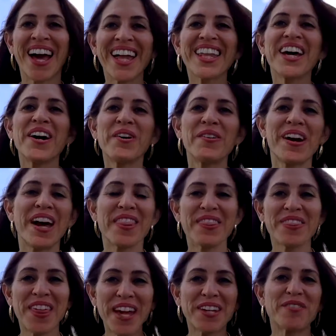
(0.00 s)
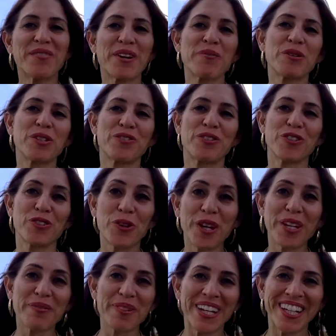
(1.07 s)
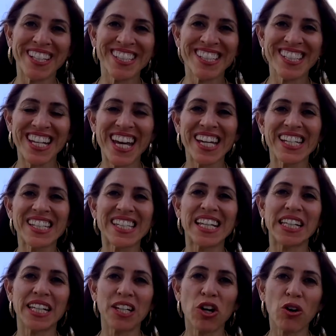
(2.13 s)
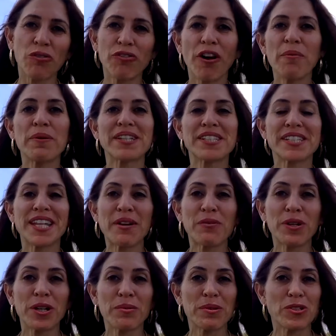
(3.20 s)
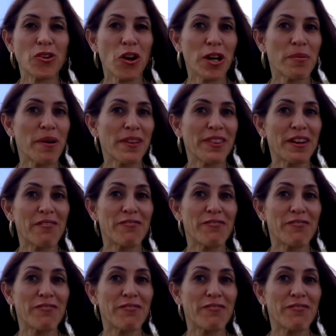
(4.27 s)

Hello, and thank you very much for joining me here today. It's Galit Goldfarb, and today we're going to be talking about the